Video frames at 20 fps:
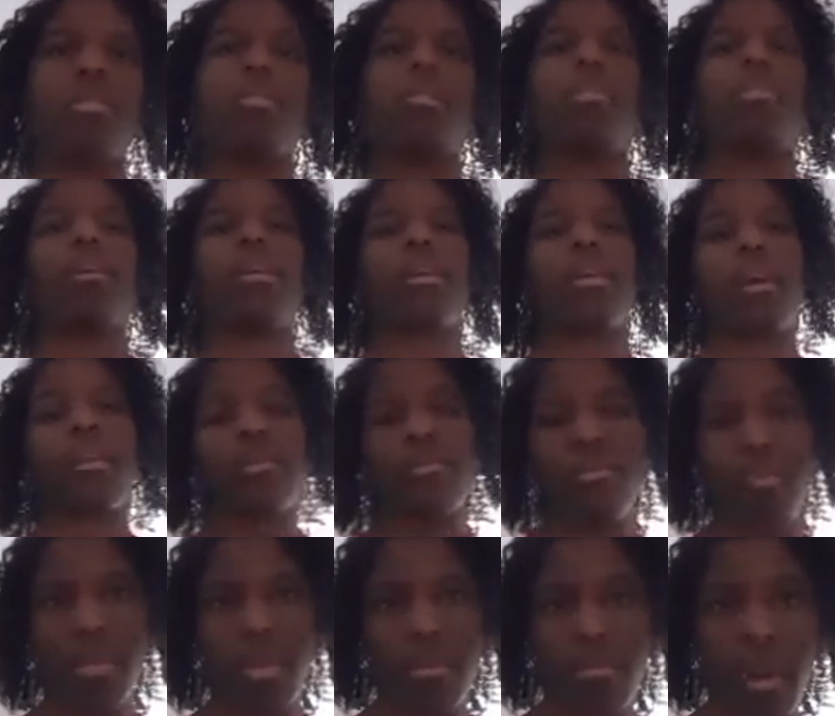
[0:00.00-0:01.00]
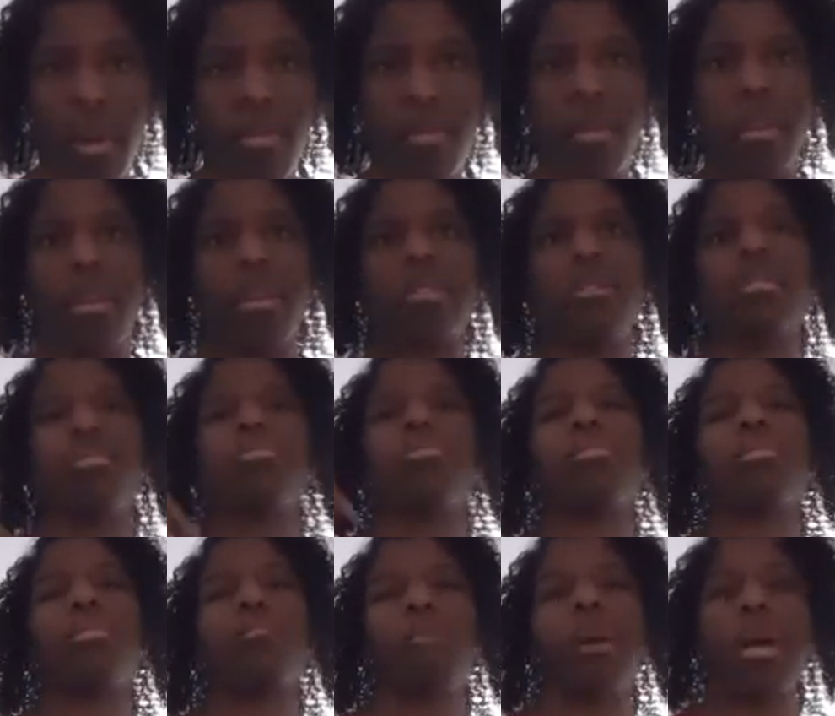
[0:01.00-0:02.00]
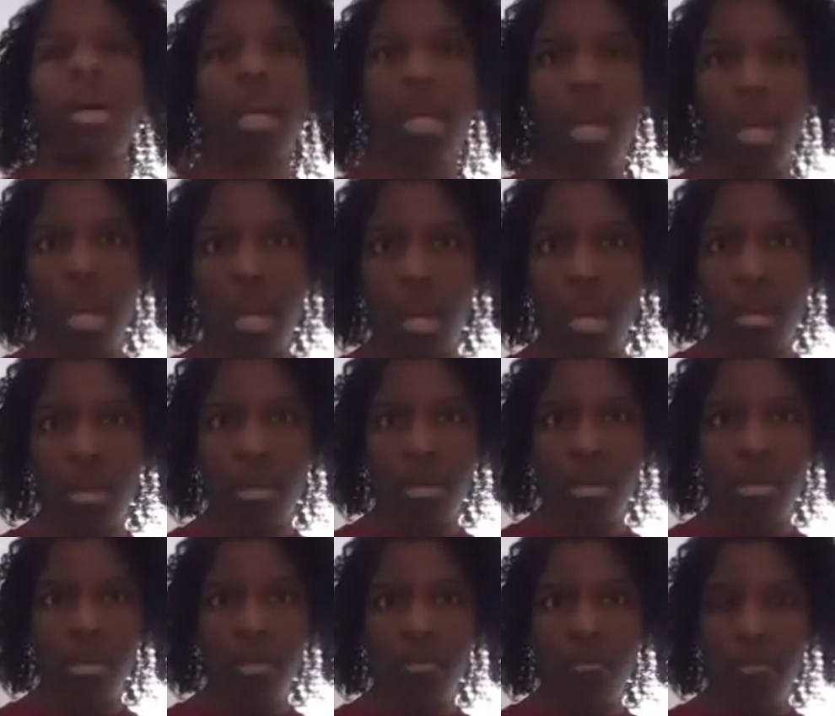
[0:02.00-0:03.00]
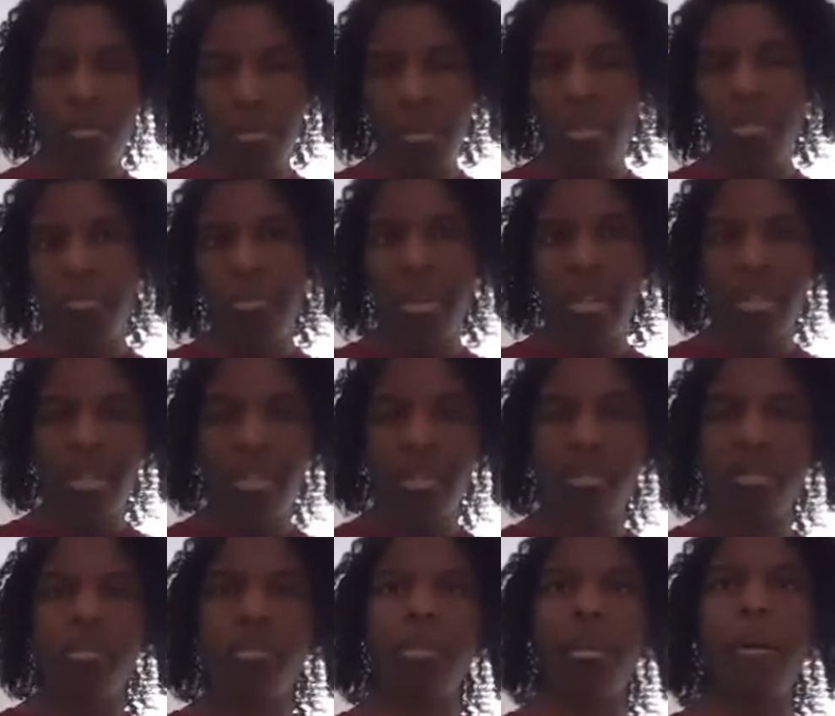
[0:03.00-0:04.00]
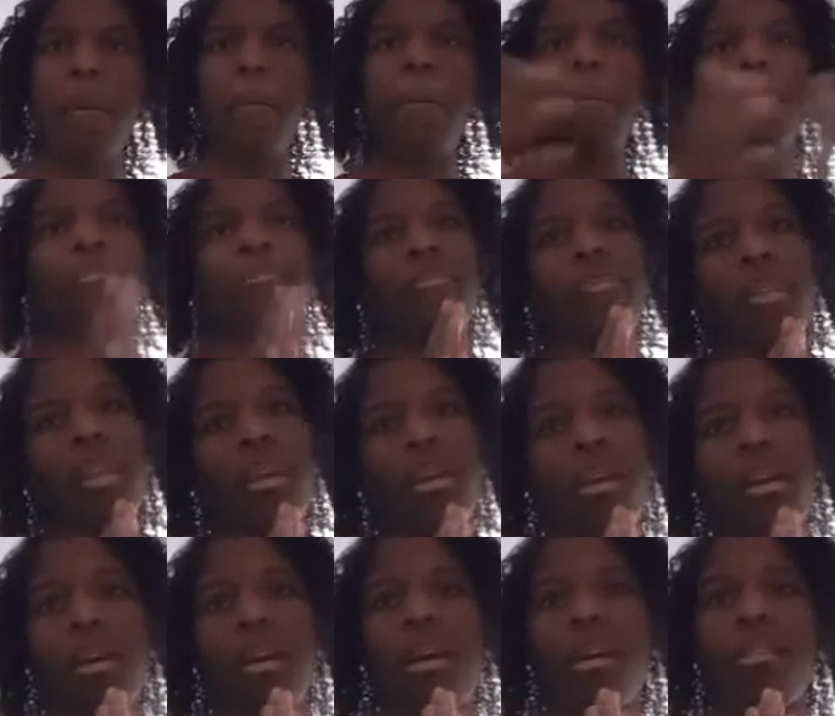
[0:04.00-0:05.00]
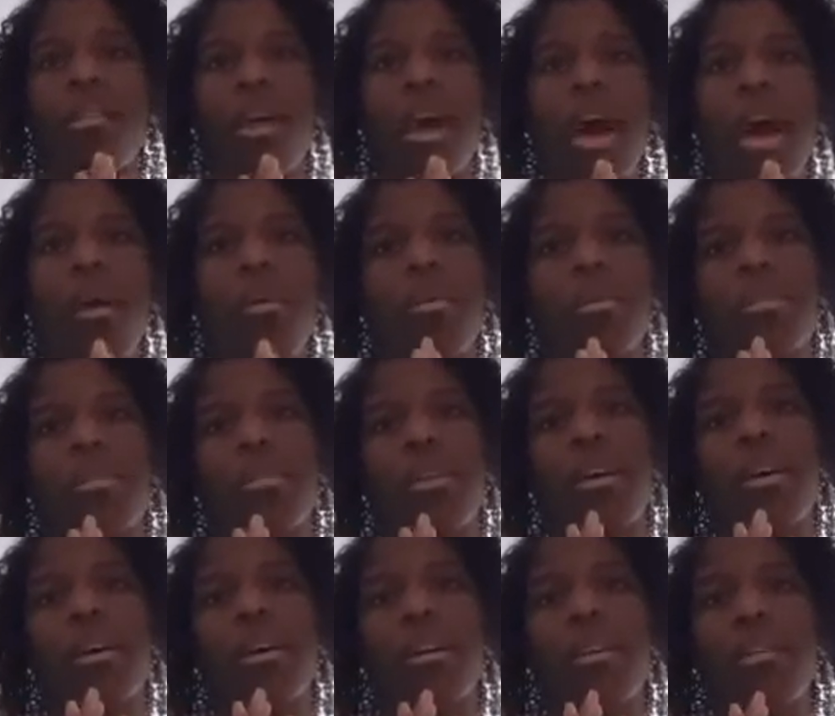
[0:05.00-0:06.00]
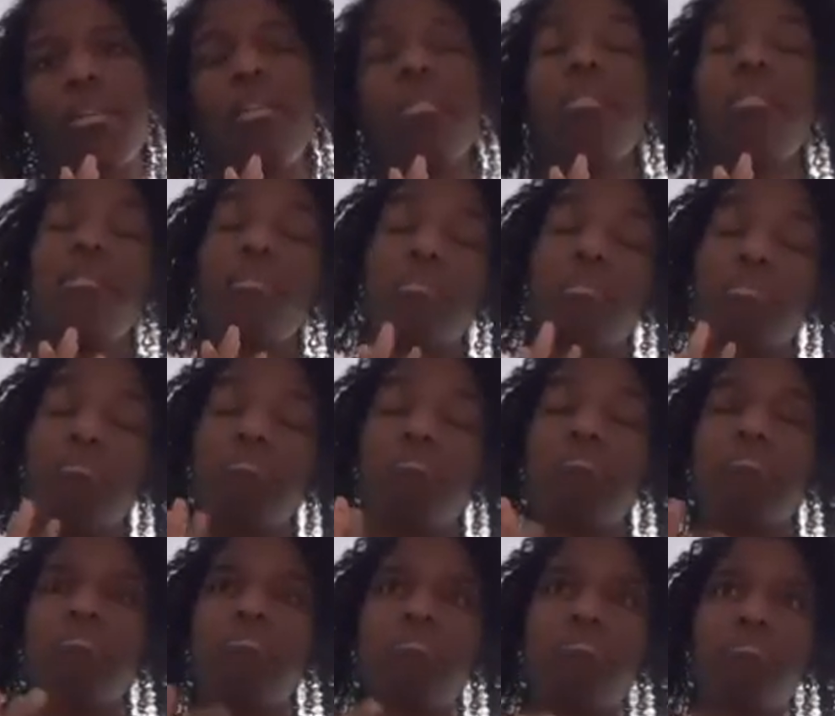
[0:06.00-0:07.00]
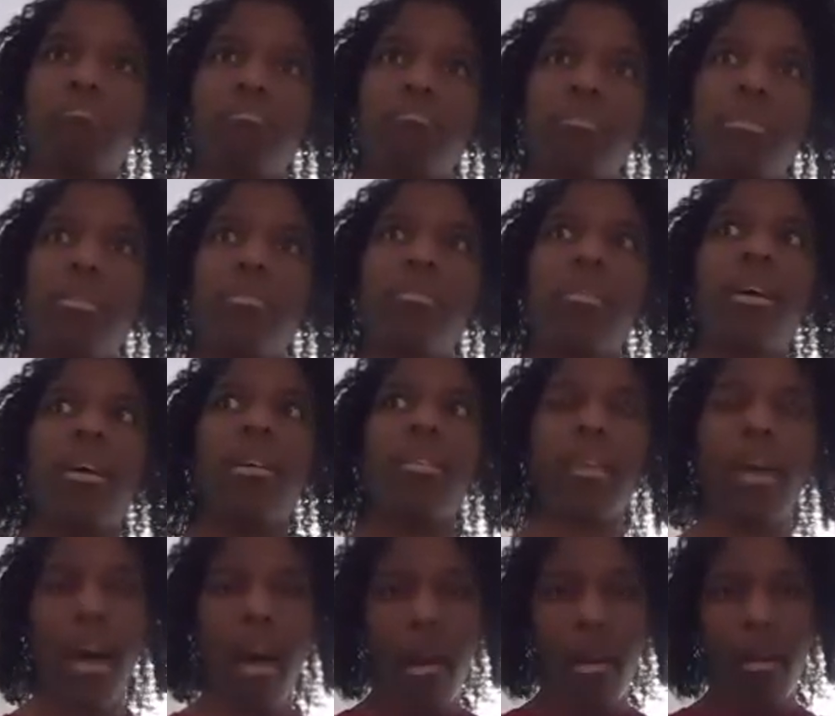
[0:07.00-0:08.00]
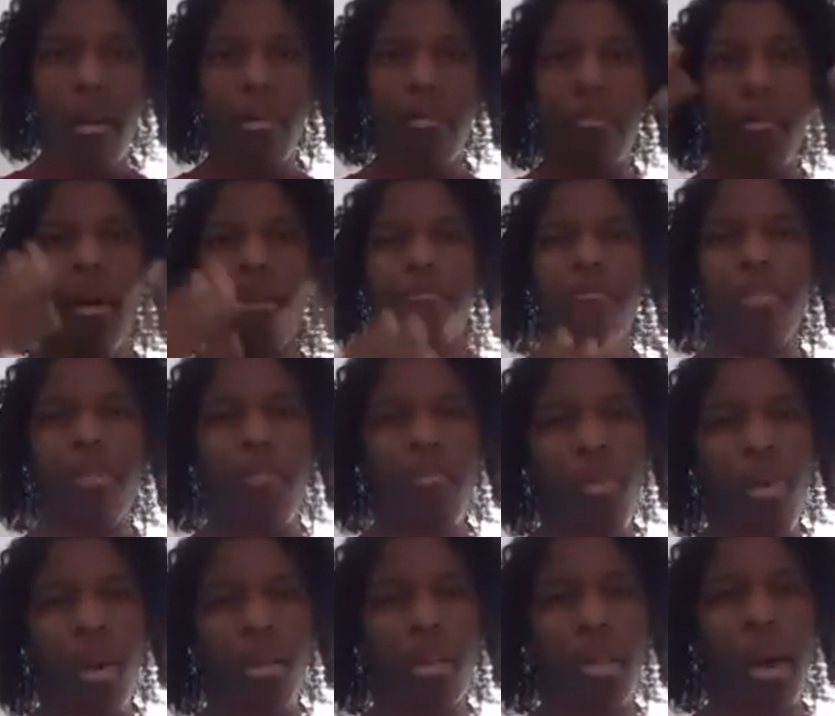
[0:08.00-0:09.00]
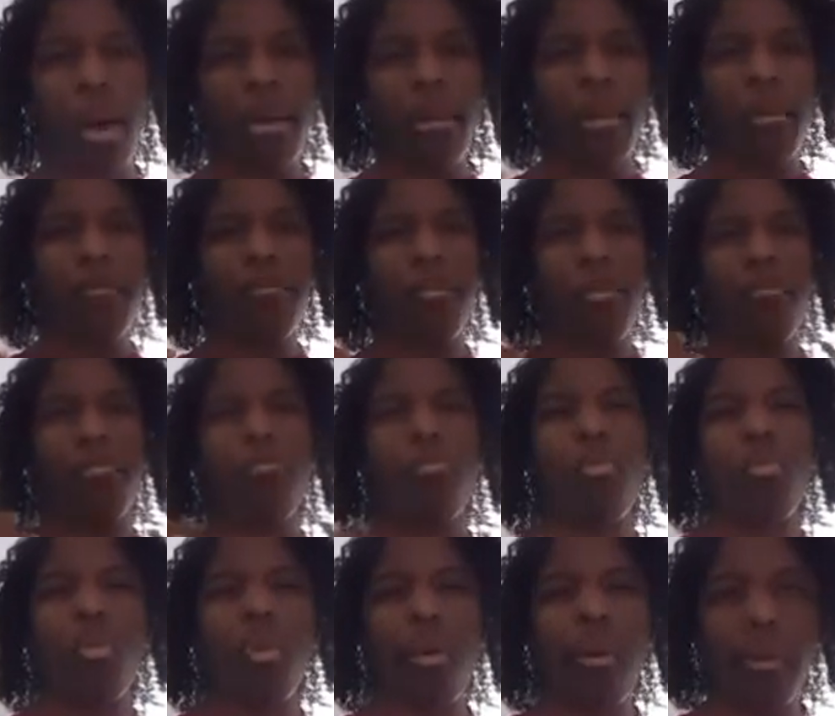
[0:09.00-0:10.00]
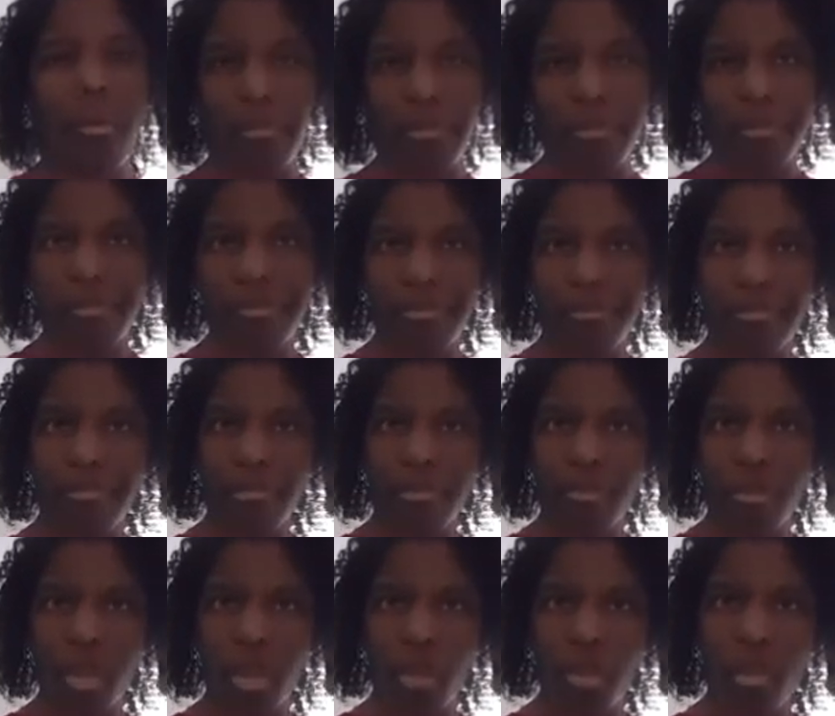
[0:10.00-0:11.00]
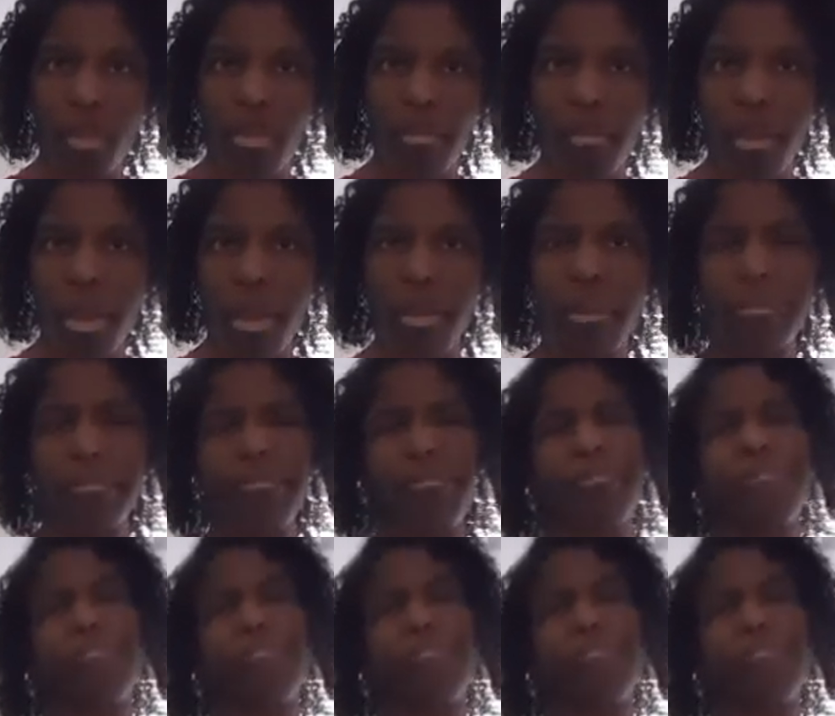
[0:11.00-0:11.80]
And then I got the rest of my things. I turned in my keys for both places. And now it's like, oh, okay, now I feel more aligned. I feel more with me.